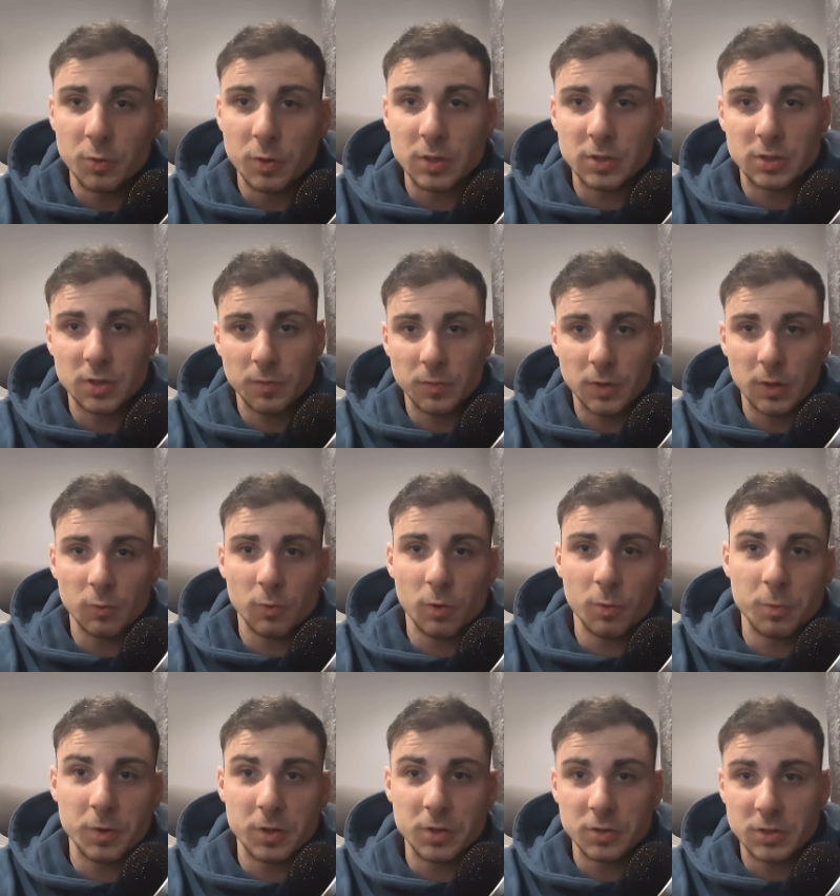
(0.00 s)
doing something
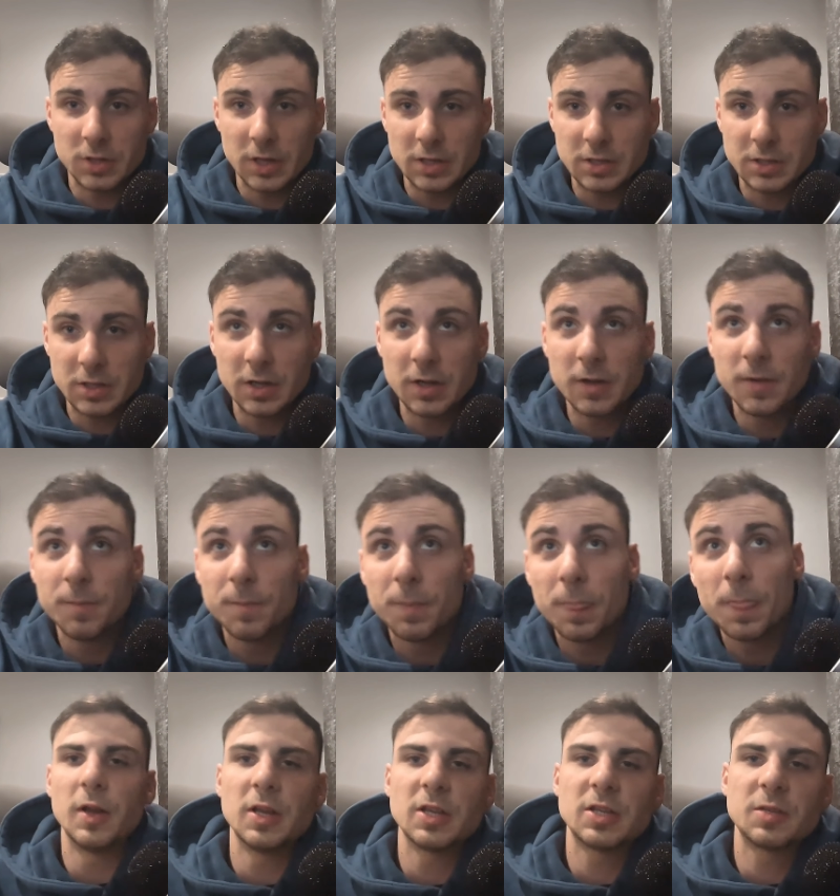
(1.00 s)
wrong with your testing.
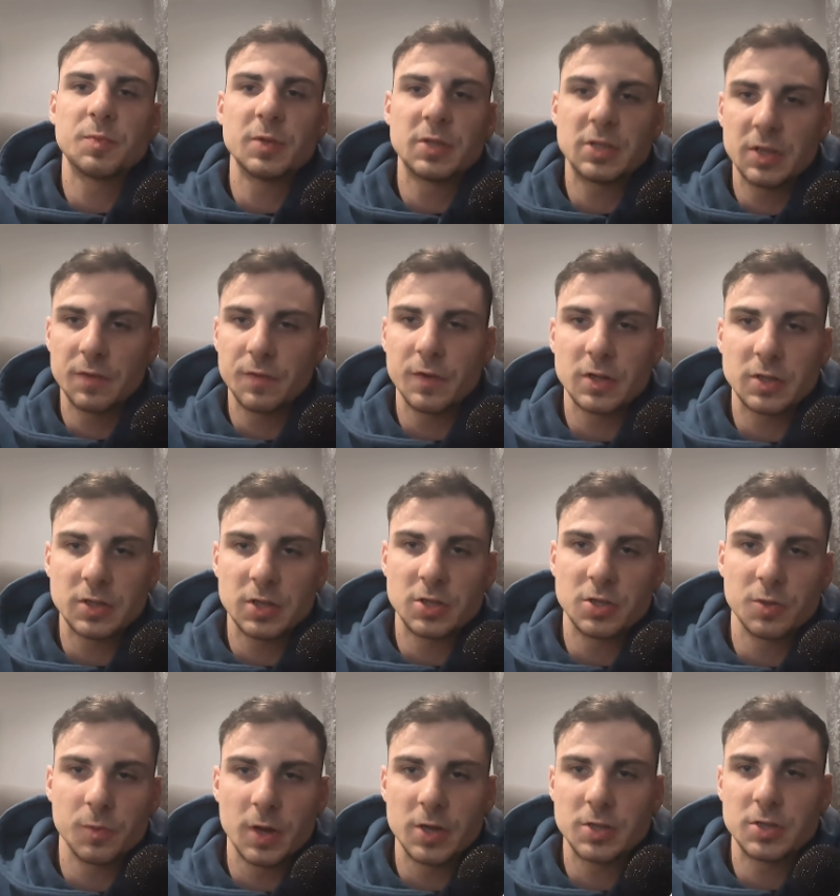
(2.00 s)
But in this specific
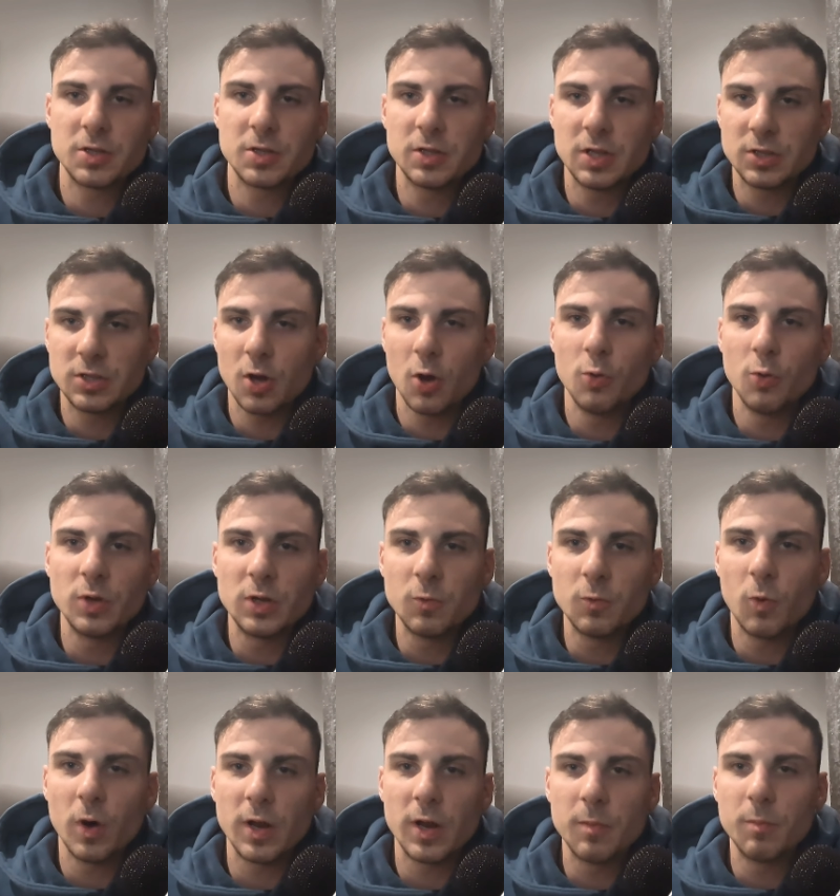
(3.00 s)
situation, there's only
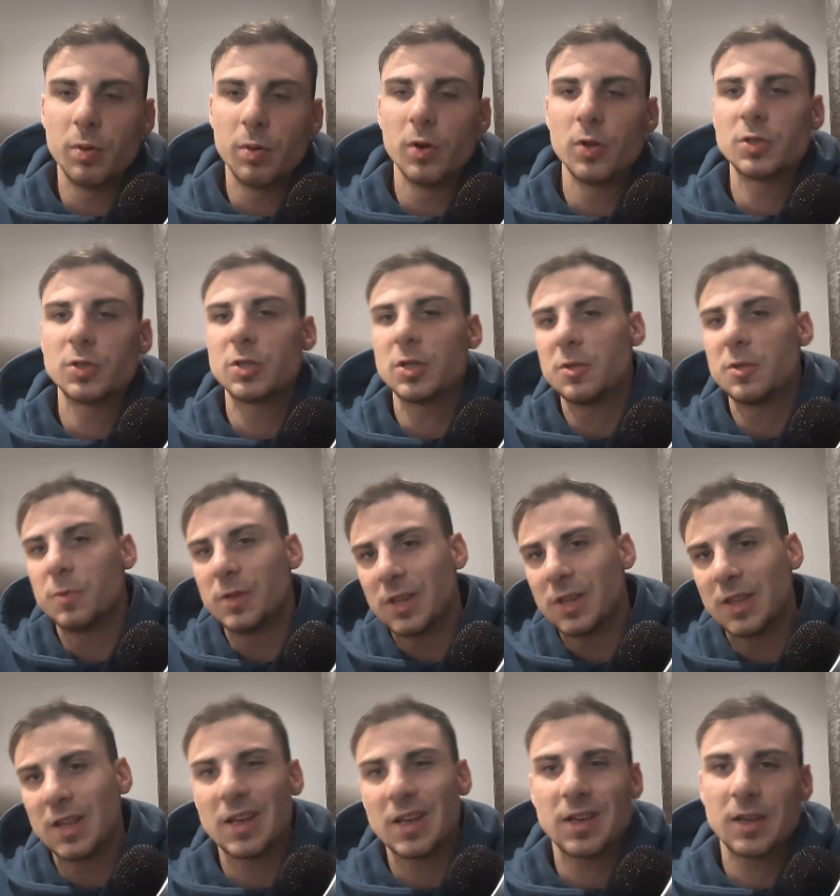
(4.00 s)
one input, so you
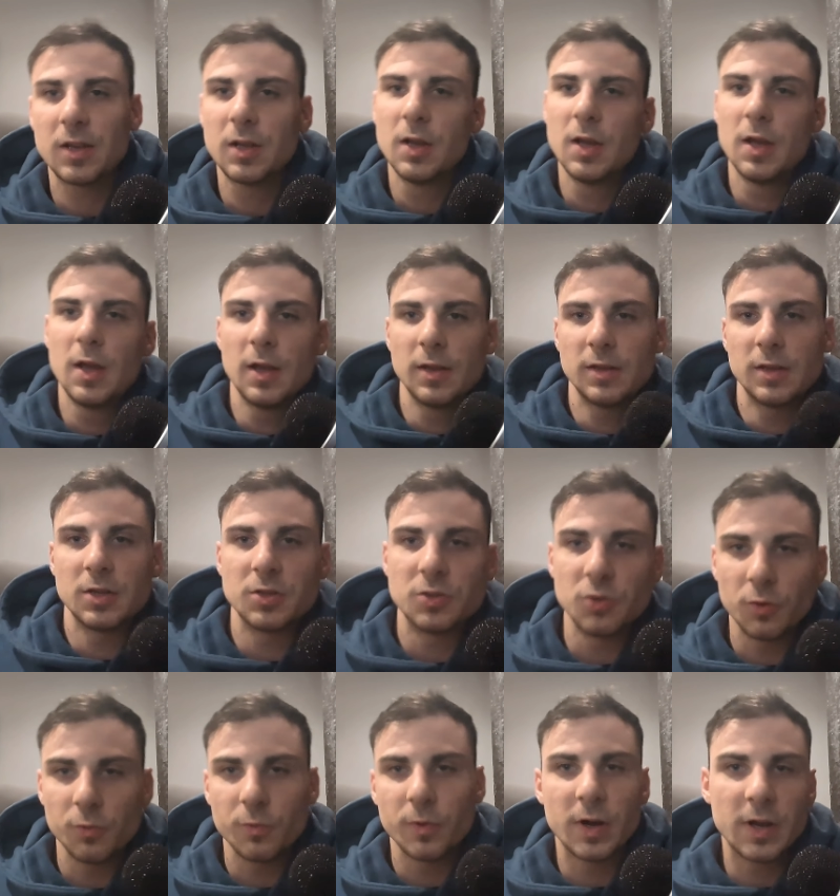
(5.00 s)
would think there's
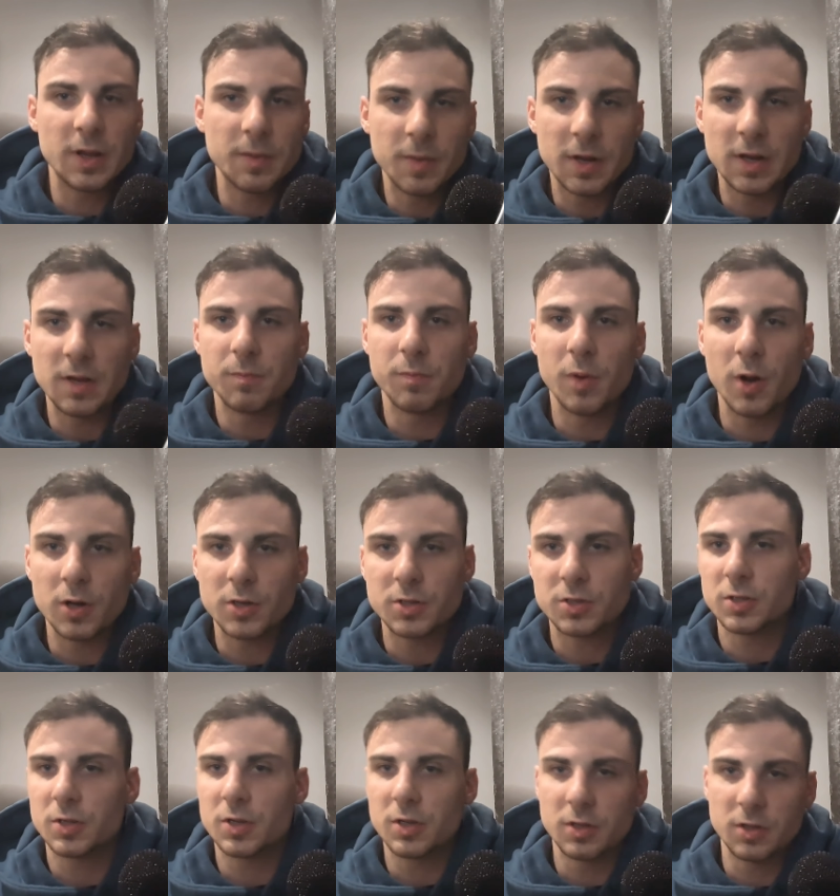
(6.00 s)
not really many
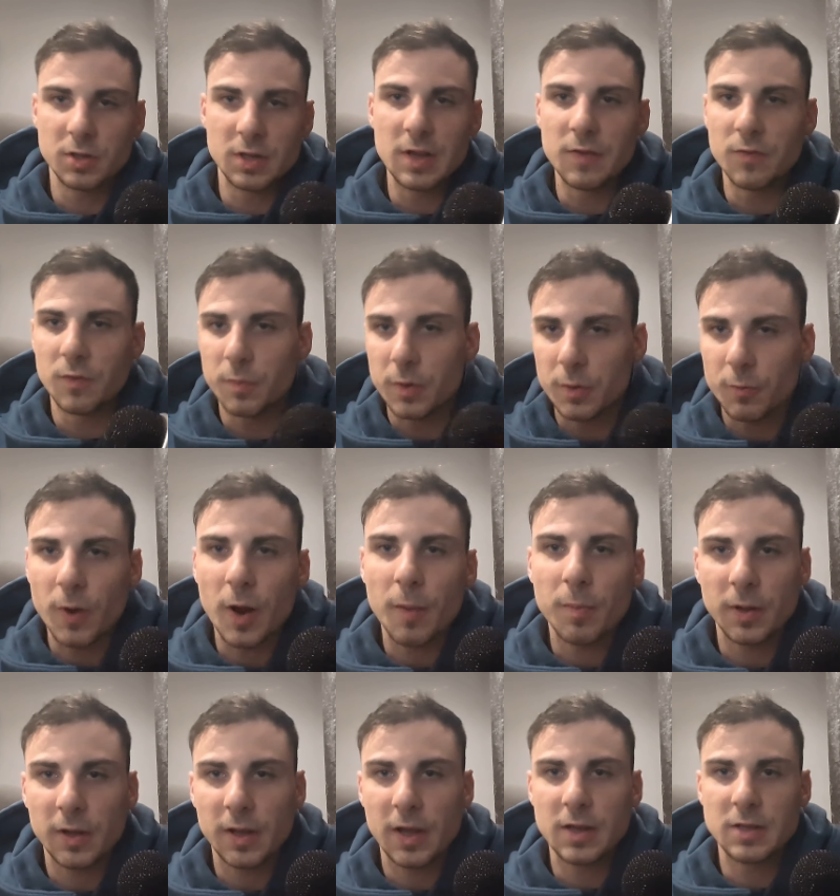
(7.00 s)
bugs that can even be
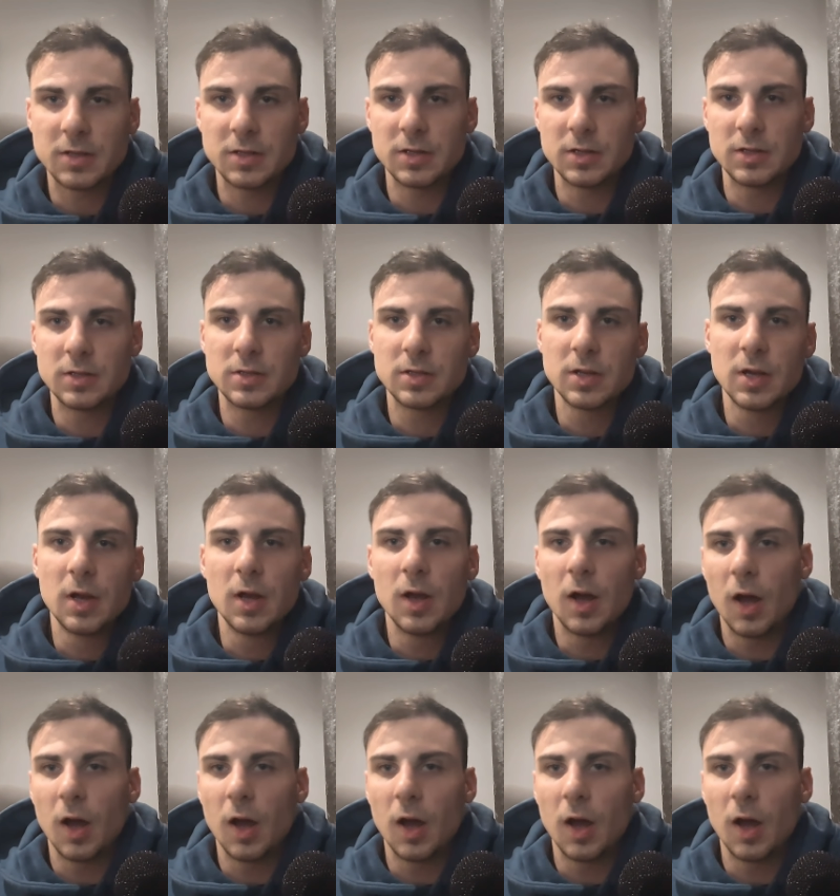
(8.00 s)
replicated.